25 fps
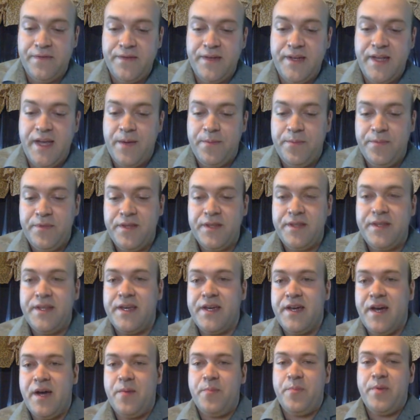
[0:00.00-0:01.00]
depth that they
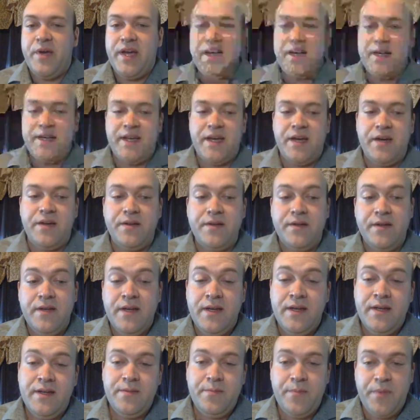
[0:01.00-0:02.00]
compact down,
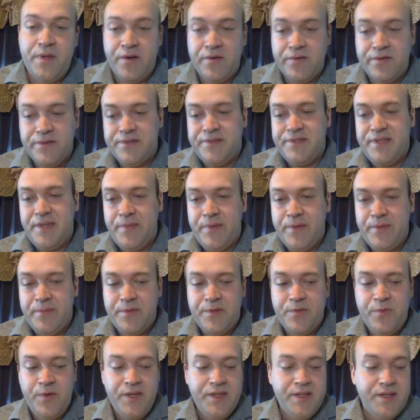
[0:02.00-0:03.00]
mineral cement
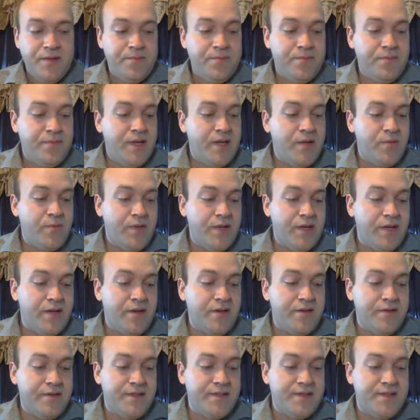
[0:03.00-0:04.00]
between them, and we get
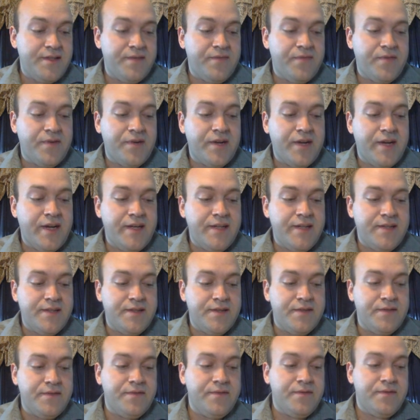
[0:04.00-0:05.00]
all these different kinds
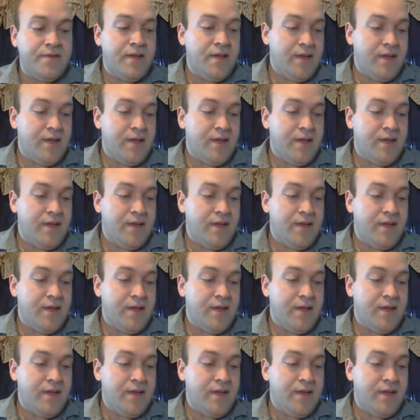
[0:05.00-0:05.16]
of